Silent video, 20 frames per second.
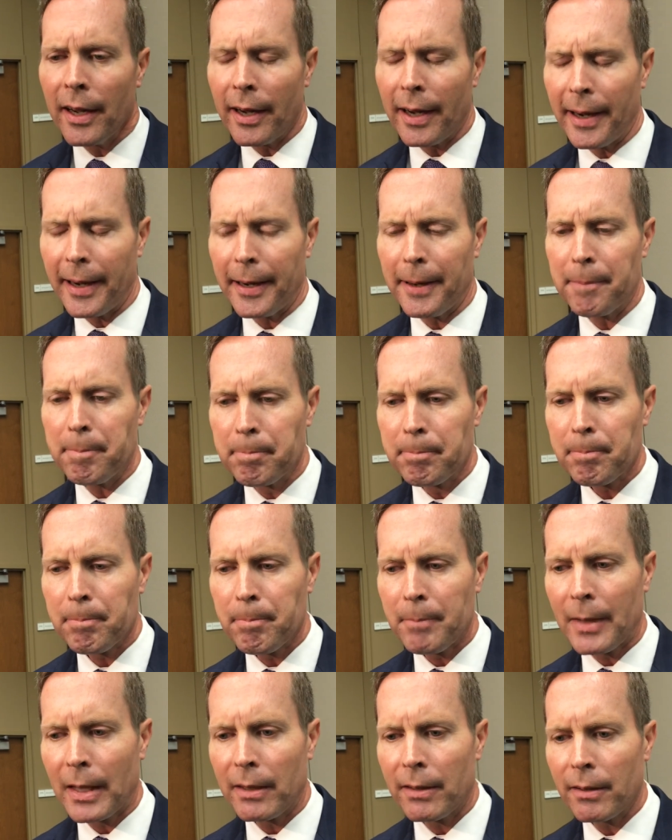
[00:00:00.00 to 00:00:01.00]

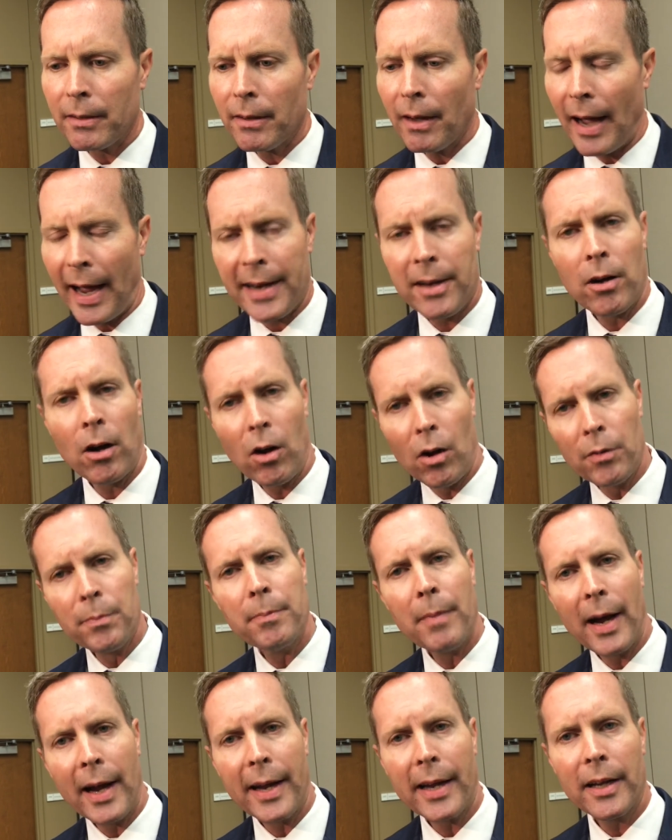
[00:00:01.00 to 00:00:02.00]
I called
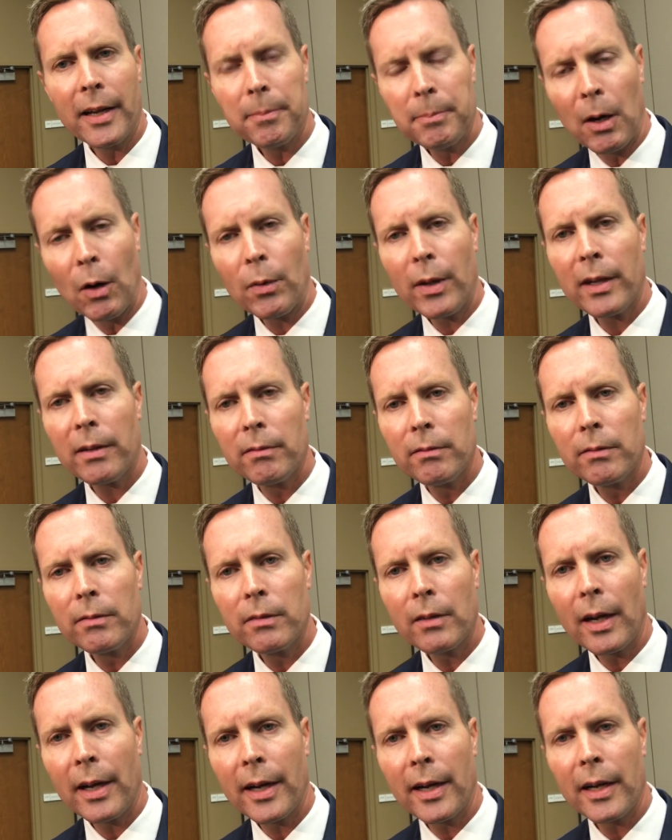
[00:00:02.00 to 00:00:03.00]
my opponent
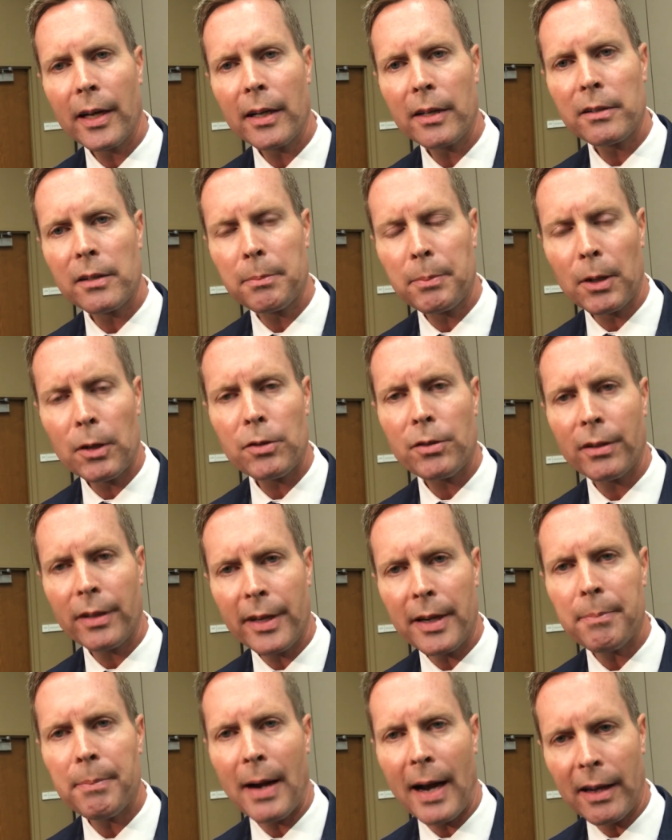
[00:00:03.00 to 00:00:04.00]
to
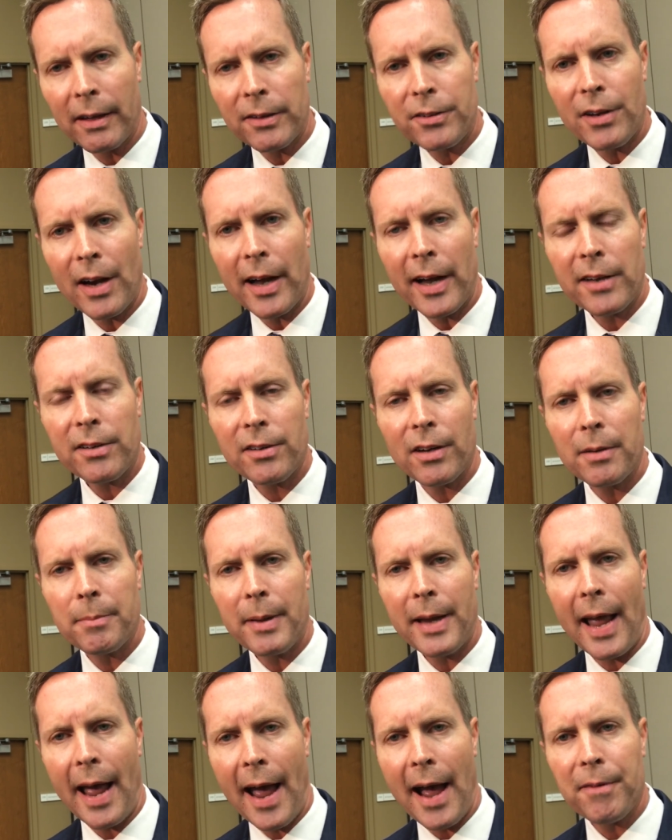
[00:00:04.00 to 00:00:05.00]
personally apologize on
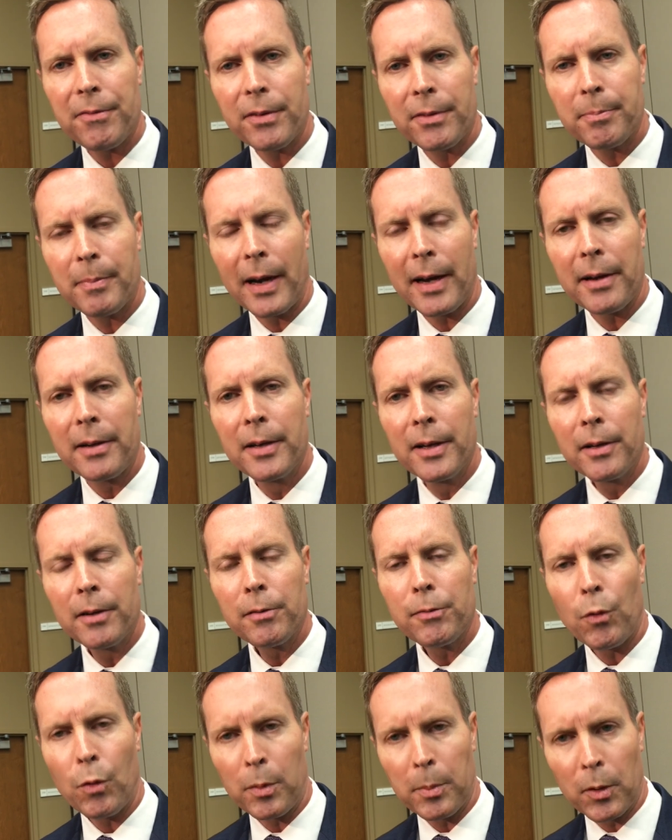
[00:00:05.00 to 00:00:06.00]
behalf of my
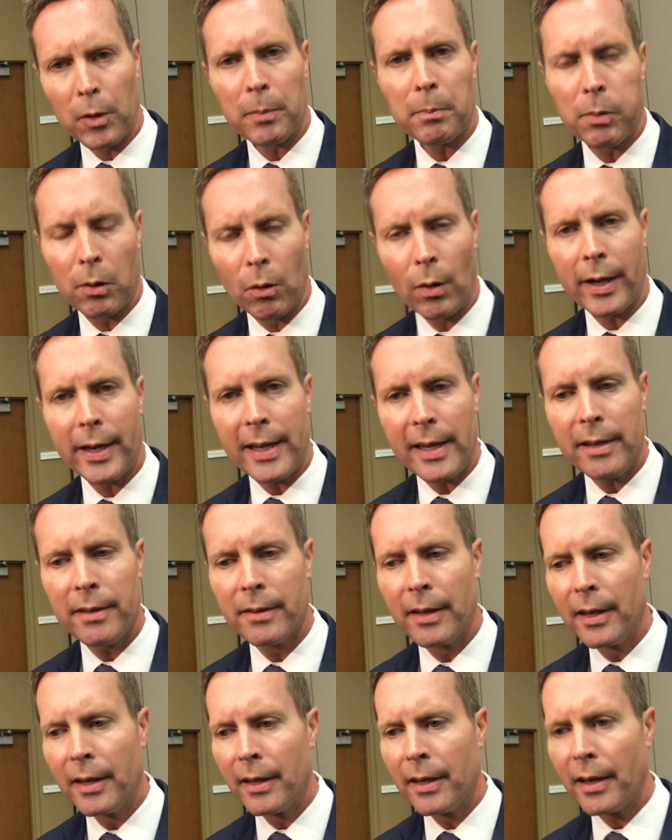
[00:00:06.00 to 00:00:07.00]
former employee.
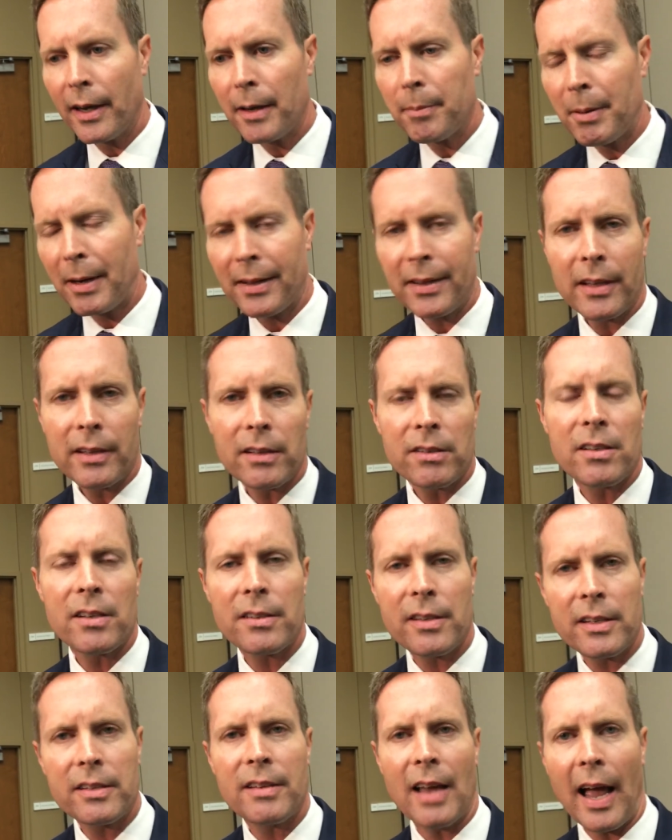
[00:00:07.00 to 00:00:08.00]
But I think this
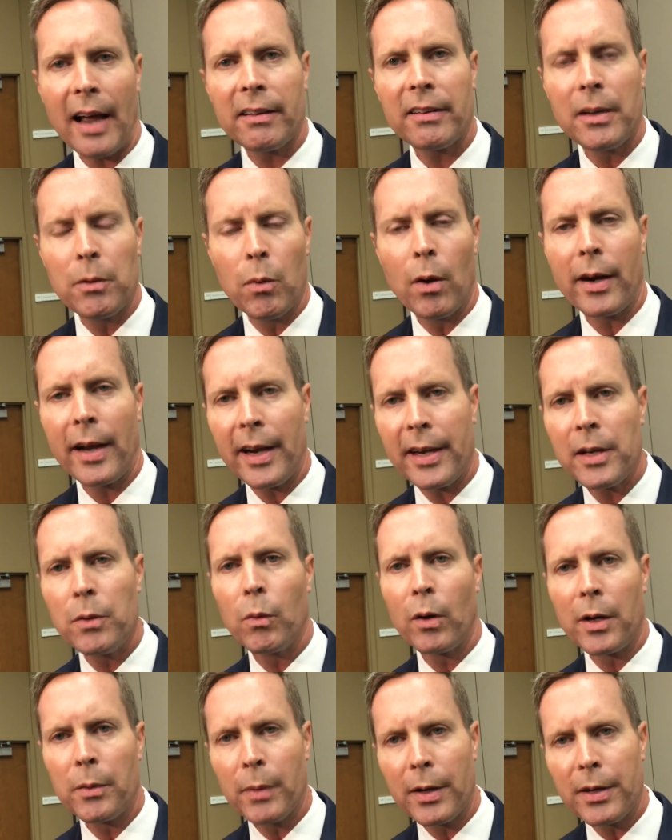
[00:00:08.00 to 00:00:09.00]
is exactly what
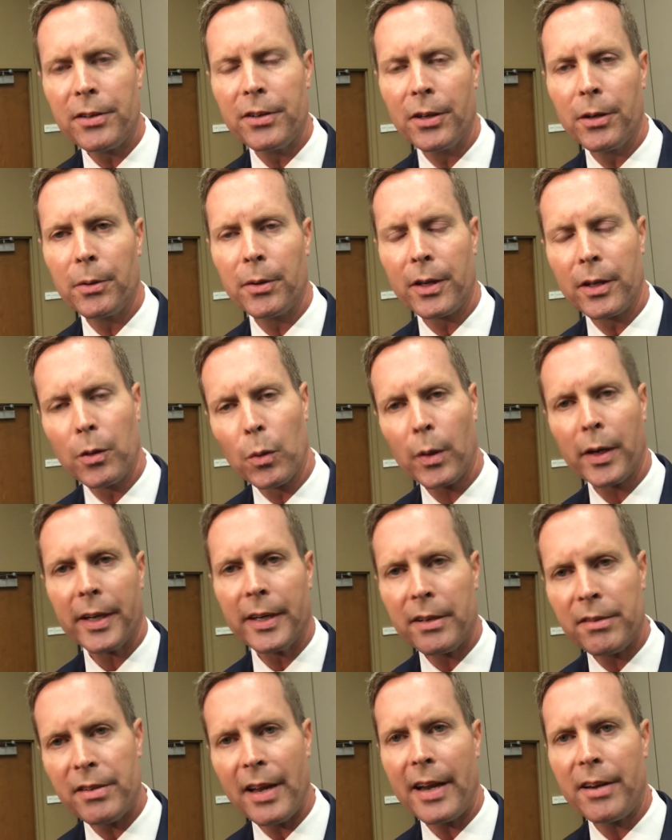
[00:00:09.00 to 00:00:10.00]
anyone would do in an
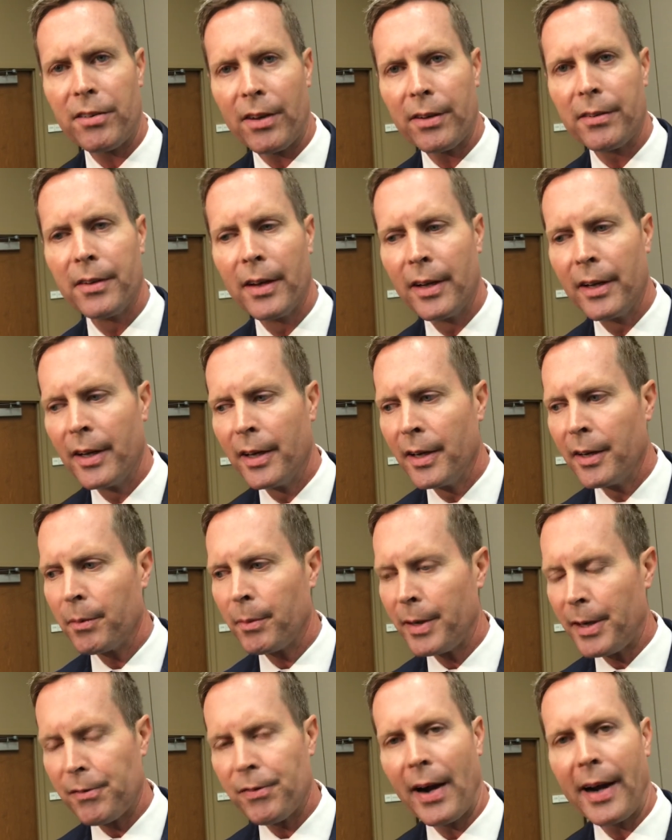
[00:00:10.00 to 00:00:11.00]
organization
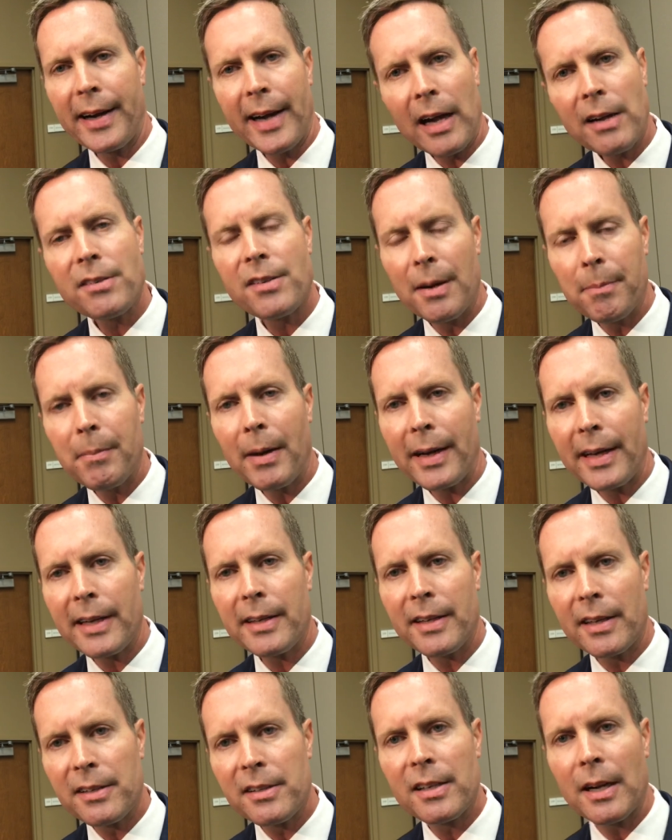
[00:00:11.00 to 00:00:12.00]
when you find out somebody
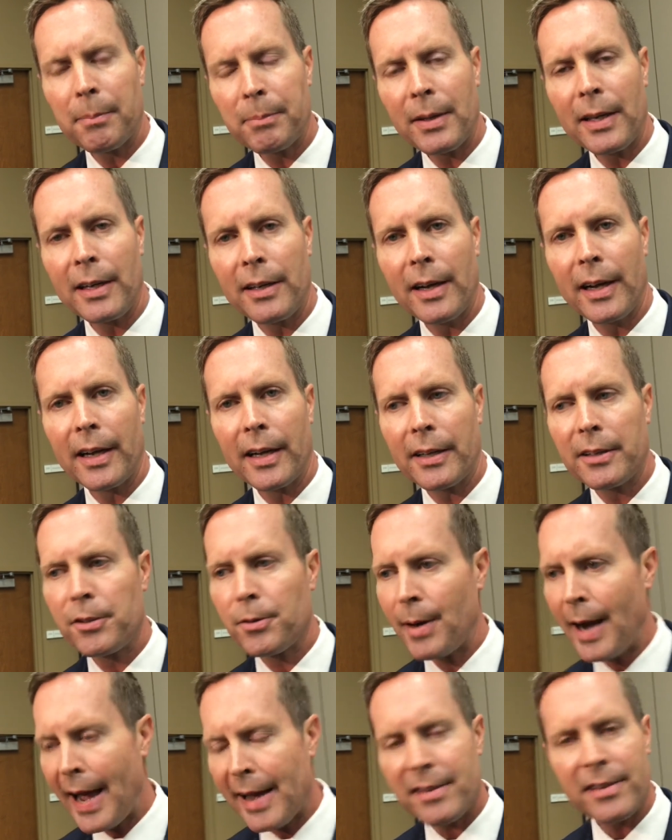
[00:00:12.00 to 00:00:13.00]
did something
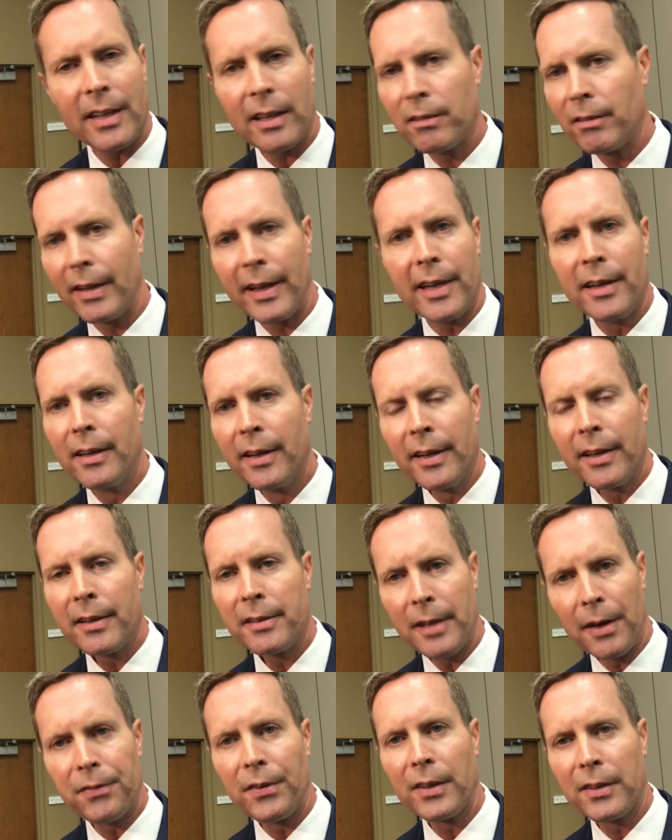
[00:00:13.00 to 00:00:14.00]
drastically
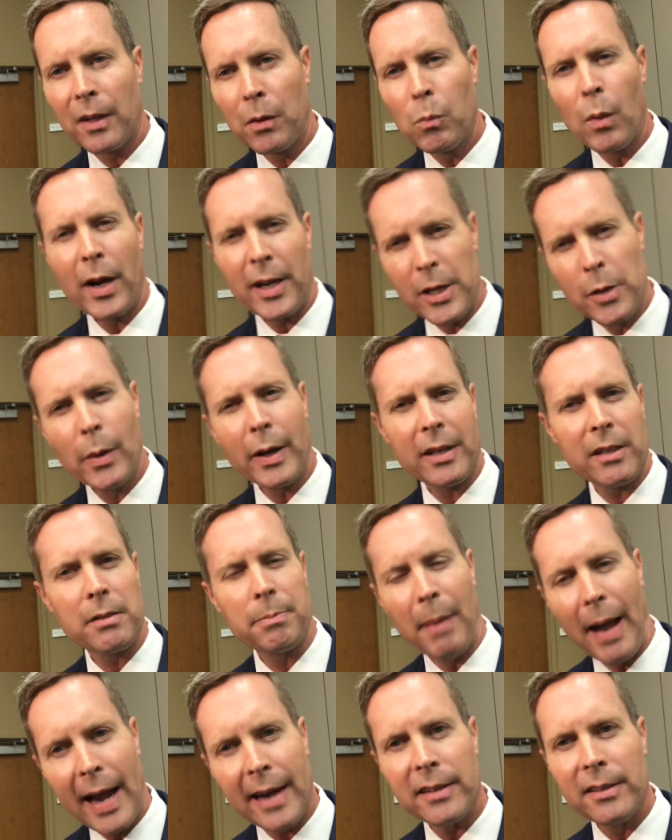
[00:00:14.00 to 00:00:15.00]
different than what you
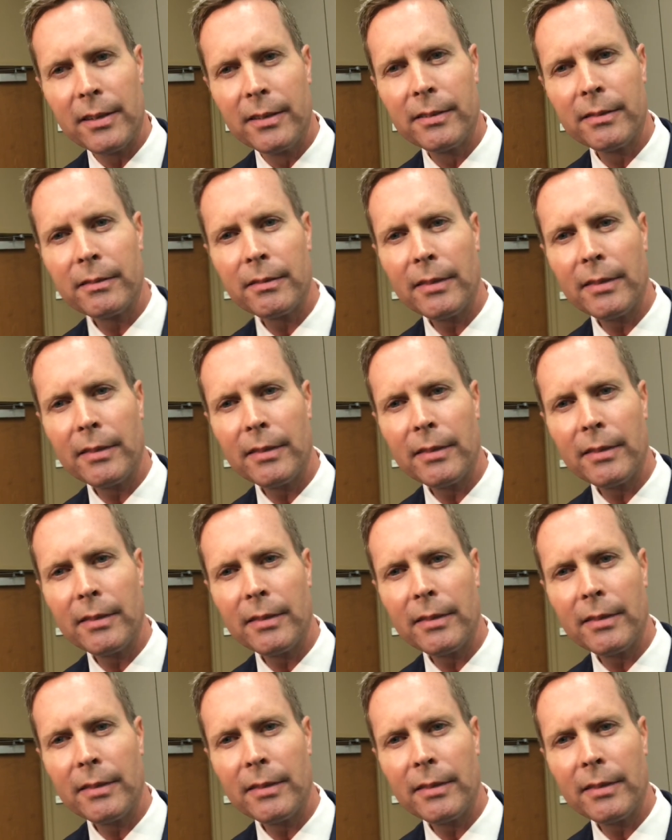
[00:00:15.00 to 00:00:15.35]
expect.